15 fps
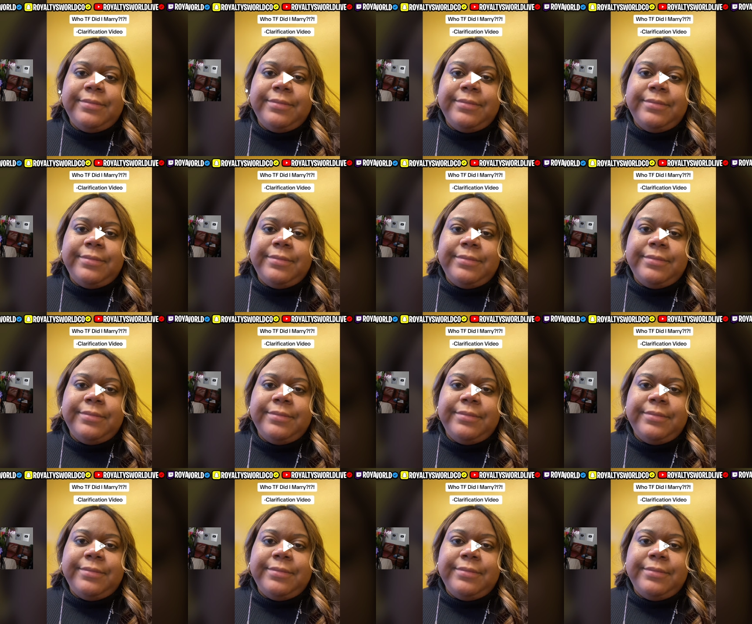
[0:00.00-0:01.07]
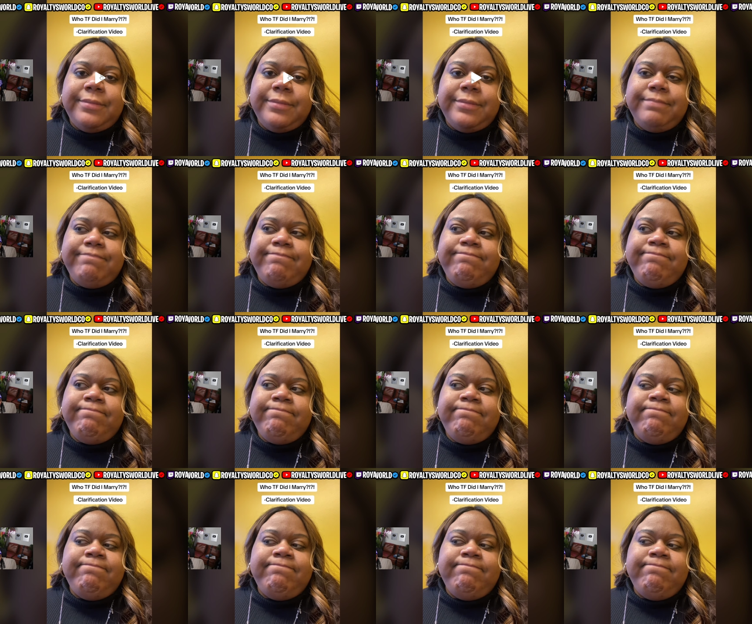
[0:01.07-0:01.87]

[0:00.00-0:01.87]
[no speech]